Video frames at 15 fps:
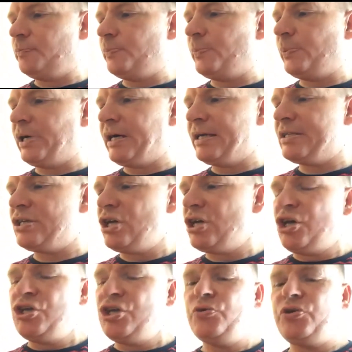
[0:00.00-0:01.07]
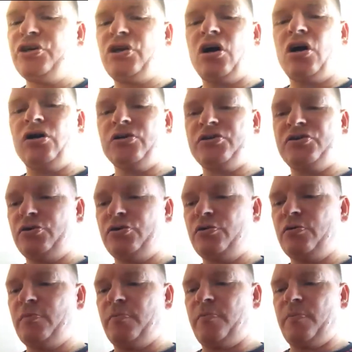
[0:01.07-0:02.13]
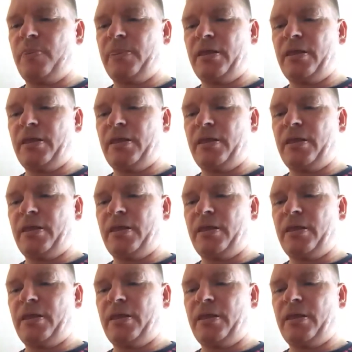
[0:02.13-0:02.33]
But you could also